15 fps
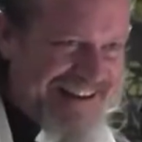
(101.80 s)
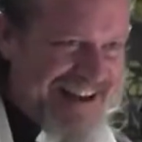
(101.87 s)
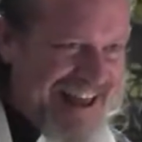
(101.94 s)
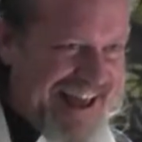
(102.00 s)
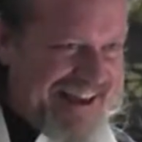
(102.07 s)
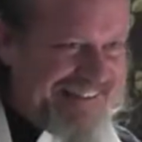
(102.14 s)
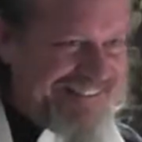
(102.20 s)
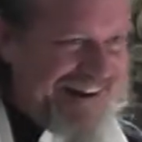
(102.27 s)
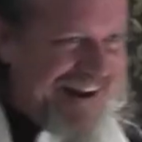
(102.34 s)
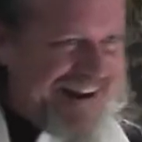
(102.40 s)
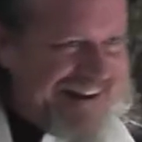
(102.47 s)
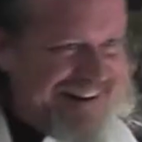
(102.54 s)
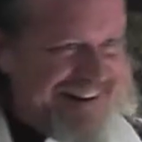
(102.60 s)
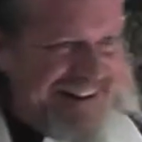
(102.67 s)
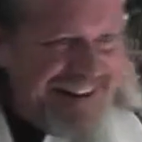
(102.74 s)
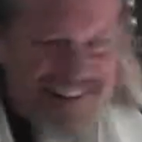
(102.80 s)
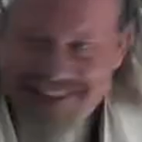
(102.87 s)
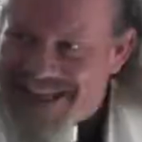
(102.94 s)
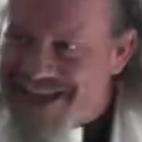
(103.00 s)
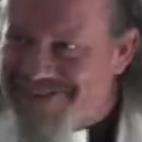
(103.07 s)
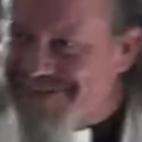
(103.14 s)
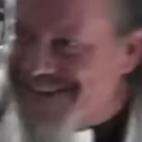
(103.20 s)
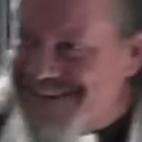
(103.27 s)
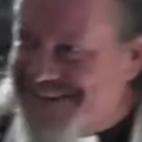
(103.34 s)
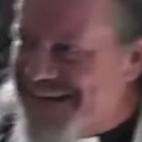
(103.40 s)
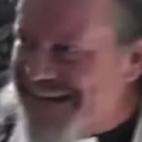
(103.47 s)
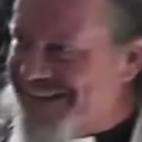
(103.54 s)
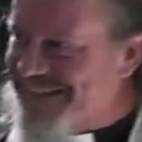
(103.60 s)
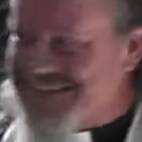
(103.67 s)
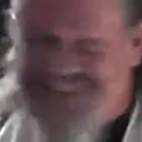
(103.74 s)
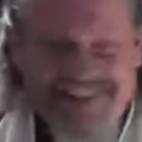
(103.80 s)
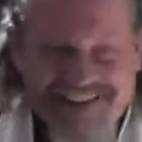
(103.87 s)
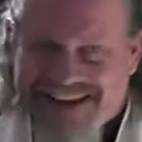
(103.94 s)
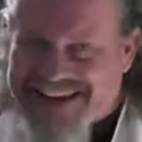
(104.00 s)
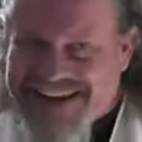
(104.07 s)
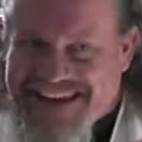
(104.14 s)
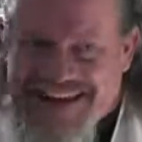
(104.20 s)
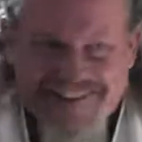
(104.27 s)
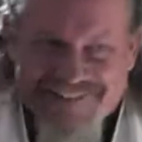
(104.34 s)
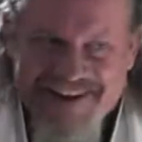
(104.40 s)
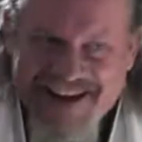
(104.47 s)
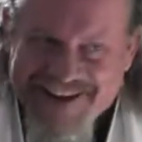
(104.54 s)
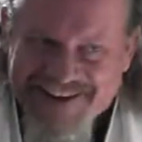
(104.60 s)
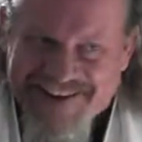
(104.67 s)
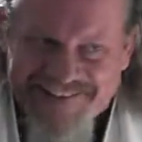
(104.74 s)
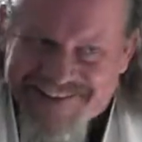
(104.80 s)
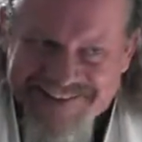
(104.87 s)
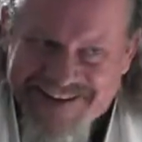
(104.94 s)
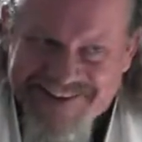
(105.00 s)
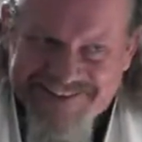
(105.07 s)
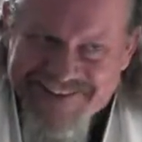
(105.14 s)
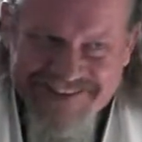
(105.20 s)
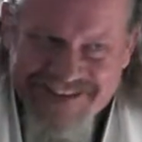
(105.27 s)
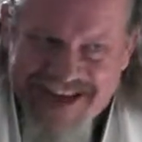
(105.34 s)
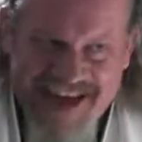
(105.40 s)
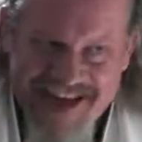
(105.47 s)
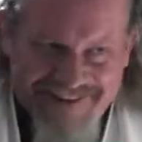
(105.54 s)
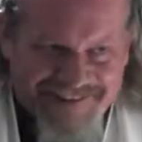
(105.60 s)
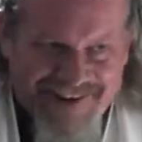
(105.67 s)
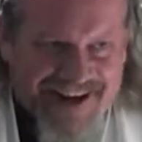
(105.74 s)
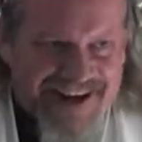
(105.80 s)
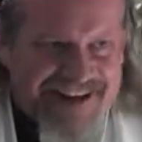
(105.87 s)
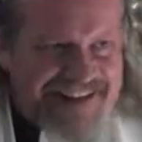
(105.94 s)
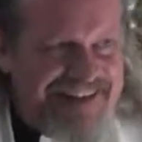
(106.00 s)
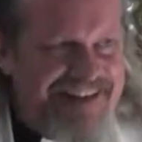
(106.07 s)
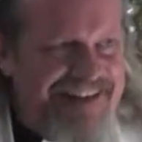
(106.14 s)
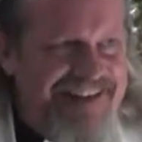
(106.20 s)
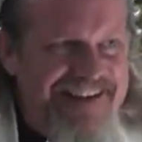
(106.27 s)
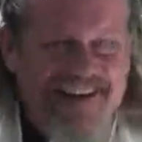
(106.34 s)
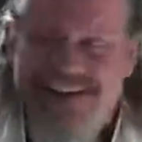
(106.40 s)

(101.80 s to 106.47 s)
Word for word: it now, right? Loving Jesus. You're going to get it right almost every time, right?